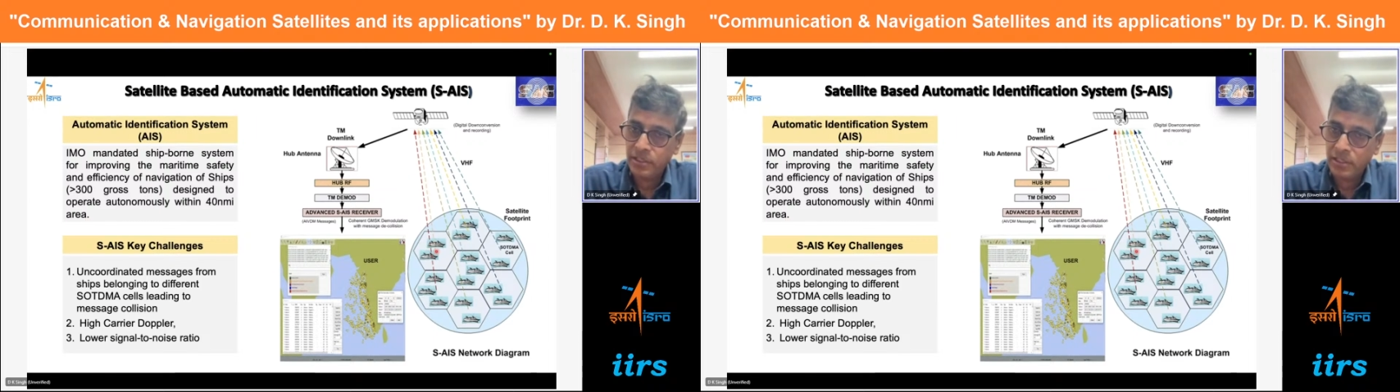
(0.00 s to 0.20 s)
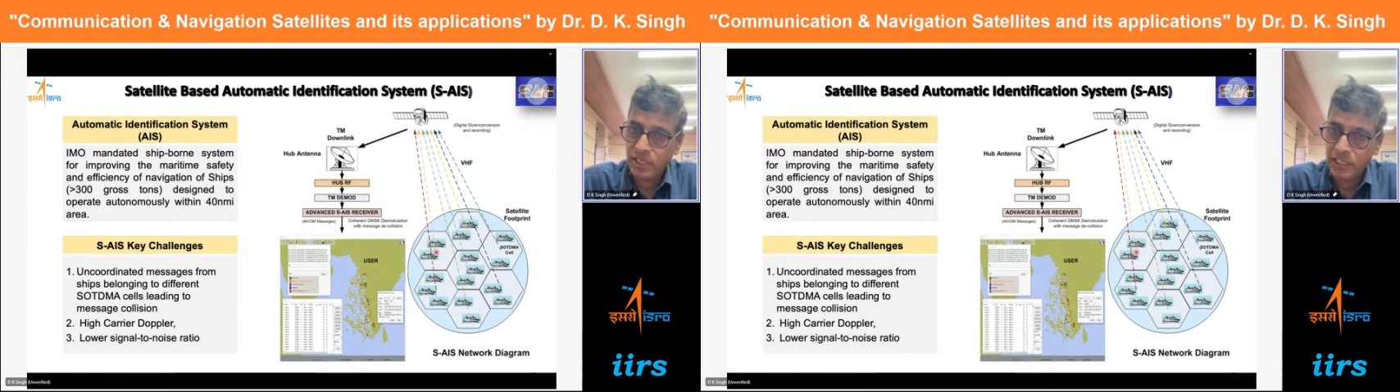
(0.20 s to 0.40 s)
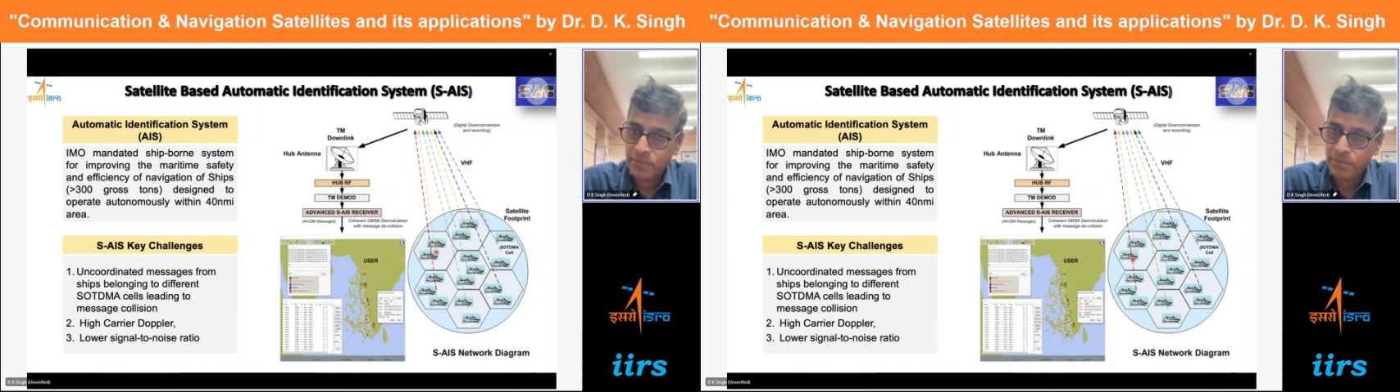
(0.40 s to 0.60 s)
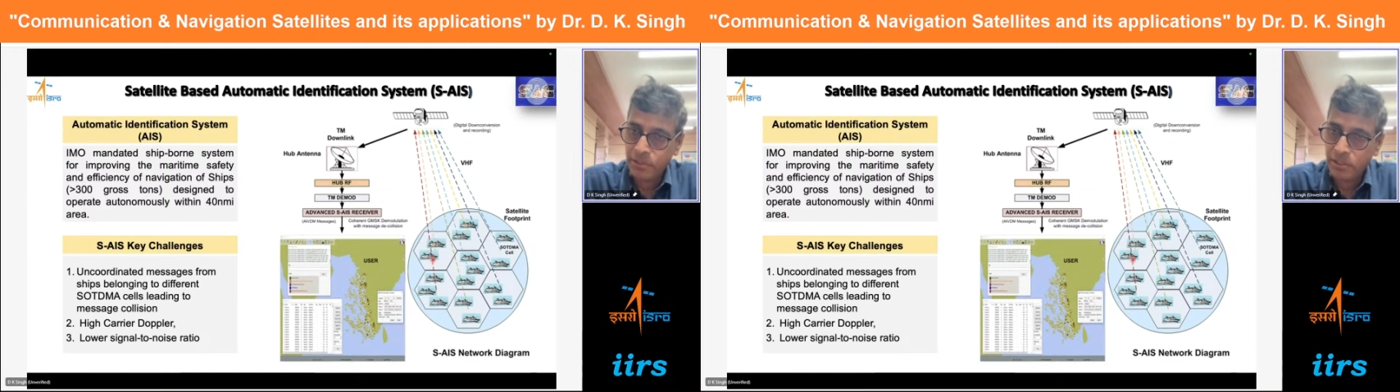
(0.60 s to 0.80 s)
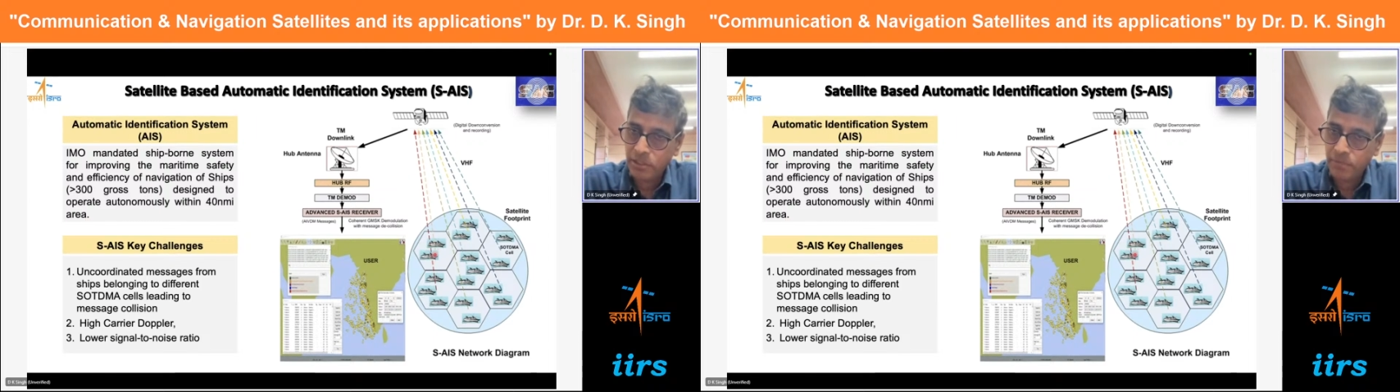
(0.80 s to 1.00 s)

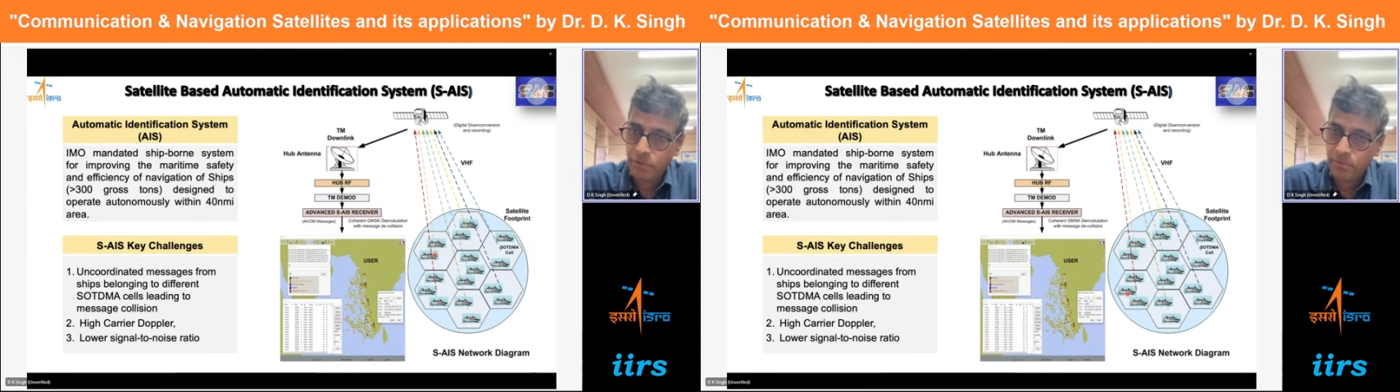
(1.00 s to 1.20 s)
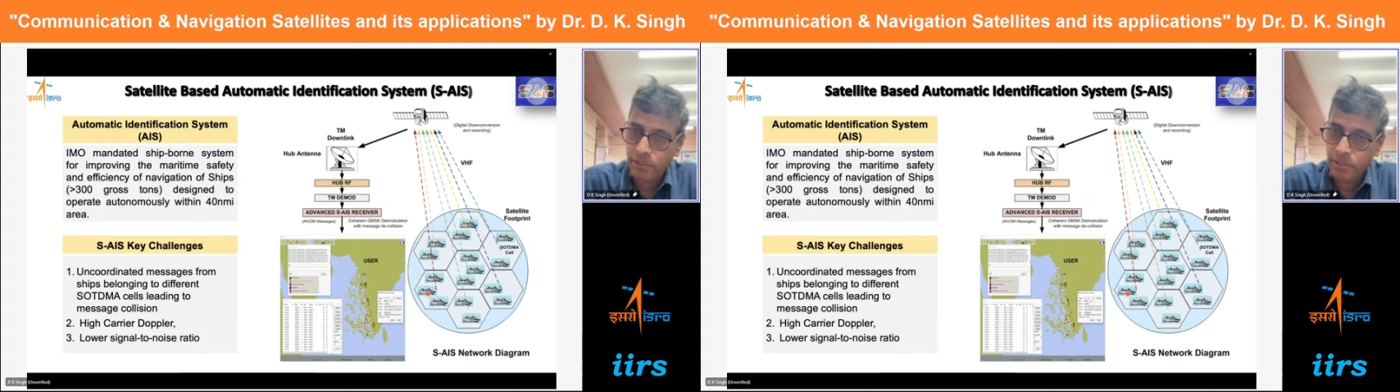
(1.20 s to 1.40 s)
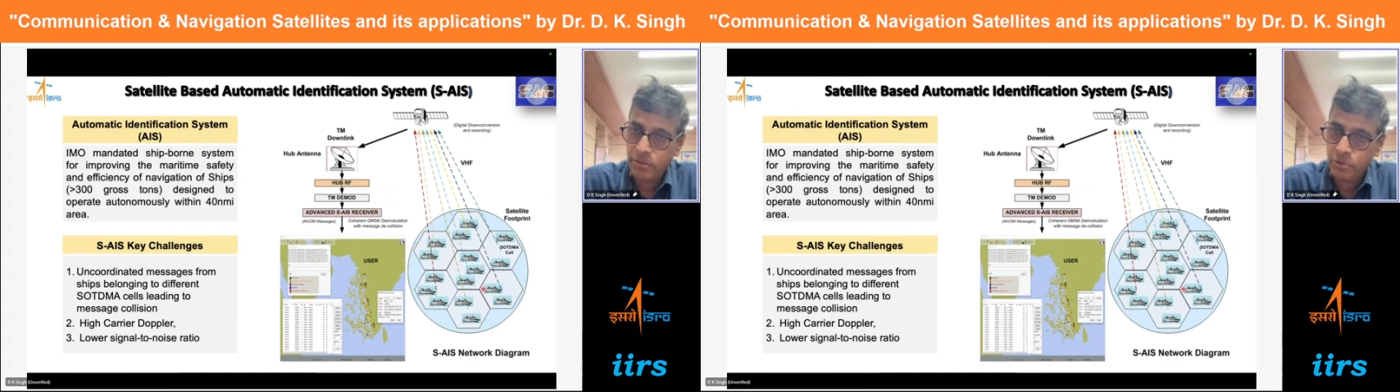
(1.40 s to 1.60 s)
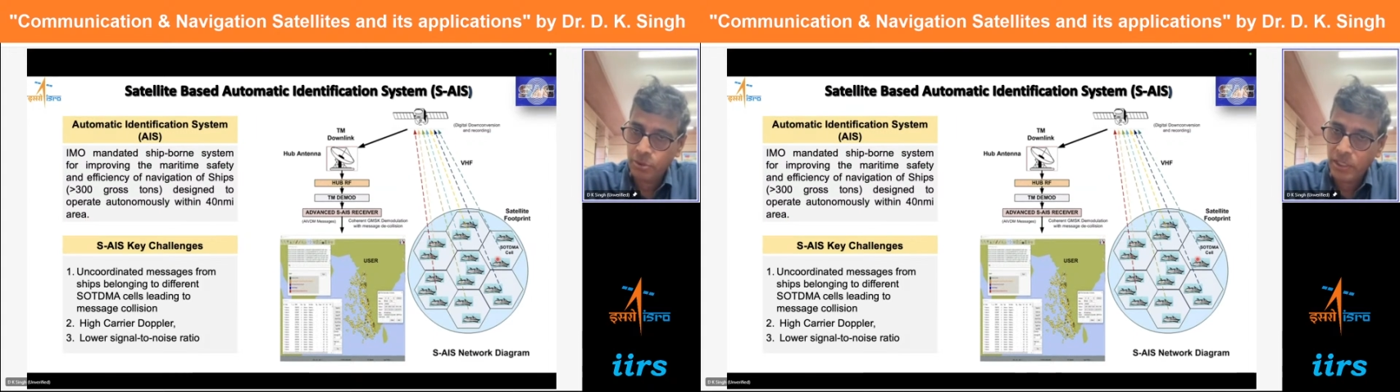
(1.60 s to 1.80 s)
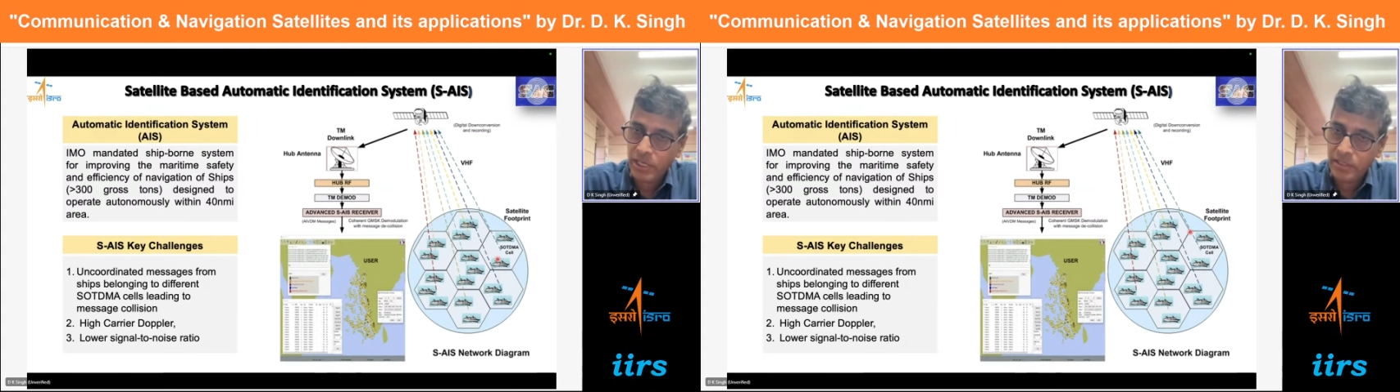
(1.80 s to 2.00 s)
transmits the information
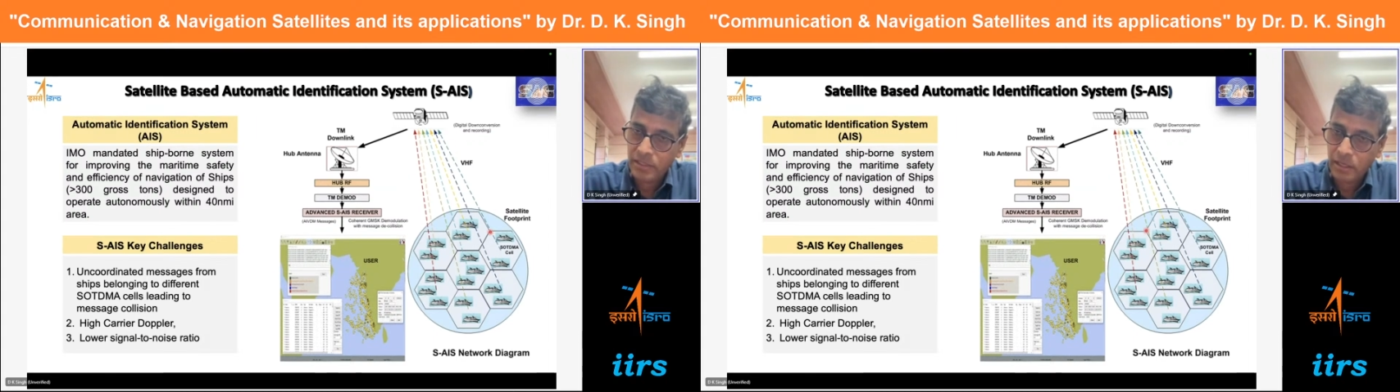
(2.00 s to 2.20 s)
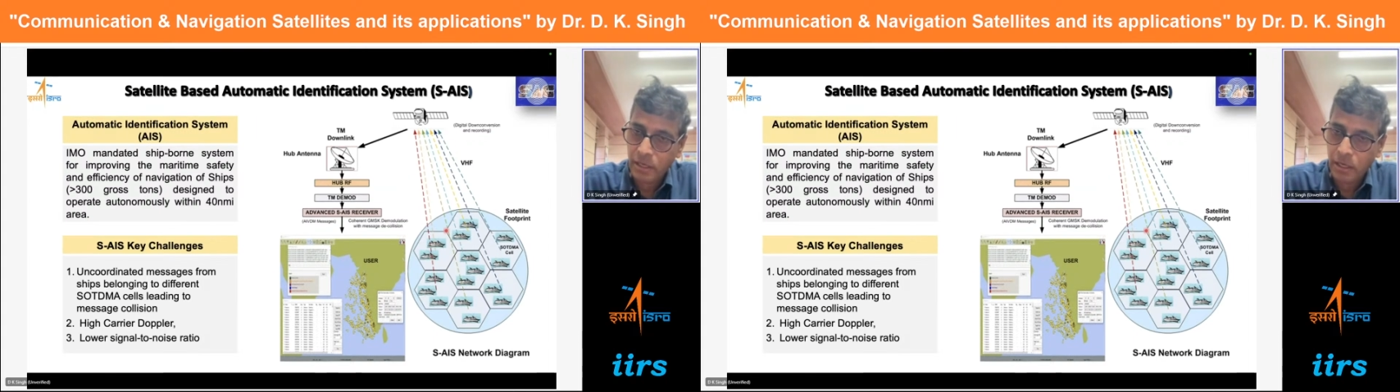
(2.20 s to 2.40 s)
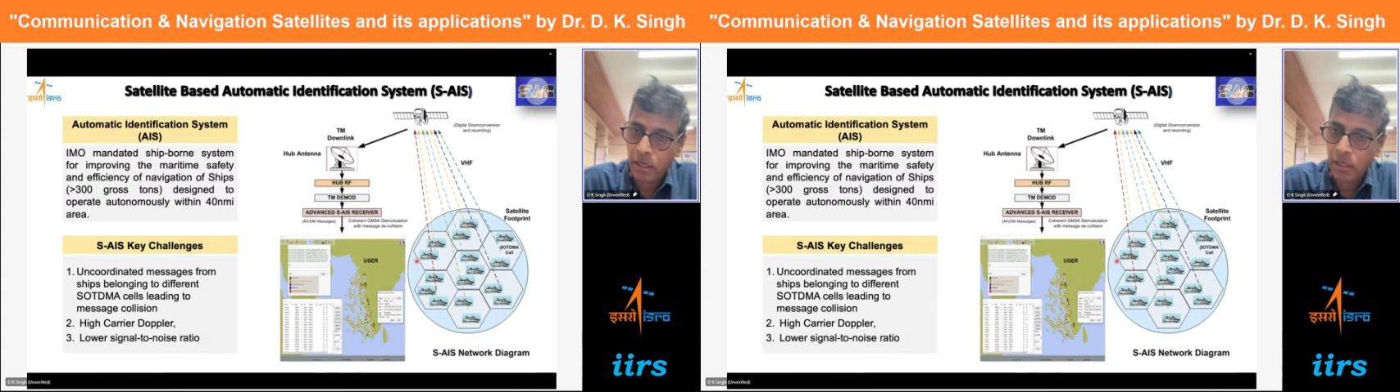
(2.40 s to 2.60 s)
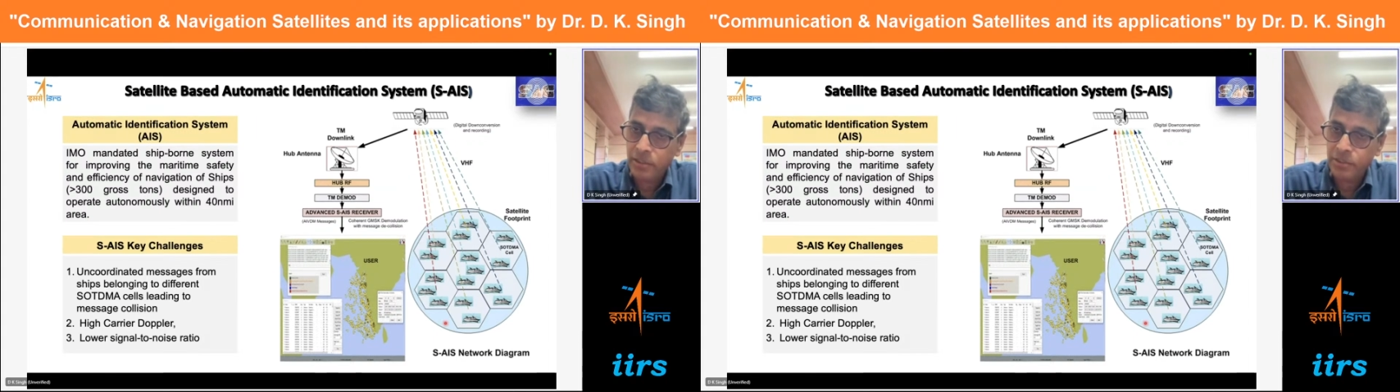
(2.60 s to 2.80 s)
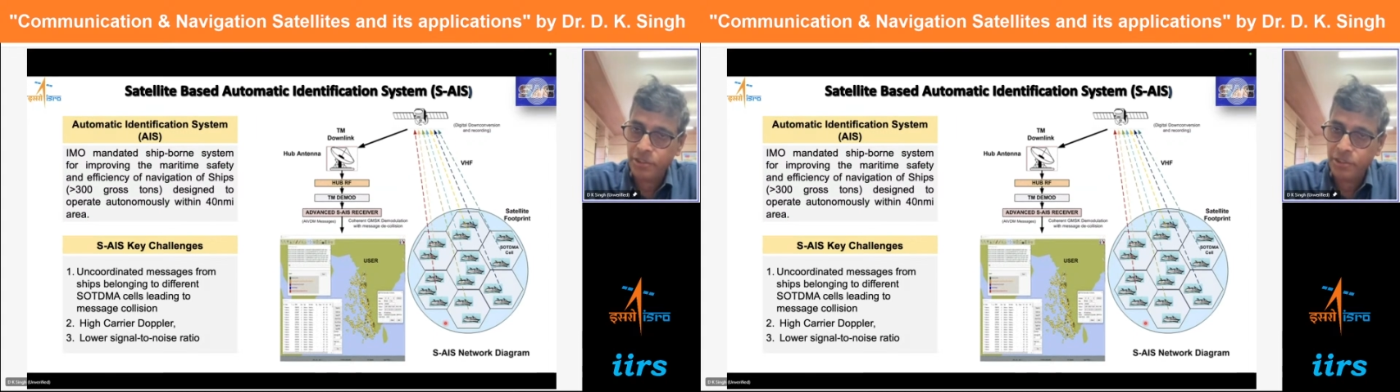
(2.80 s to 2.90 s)
so that all the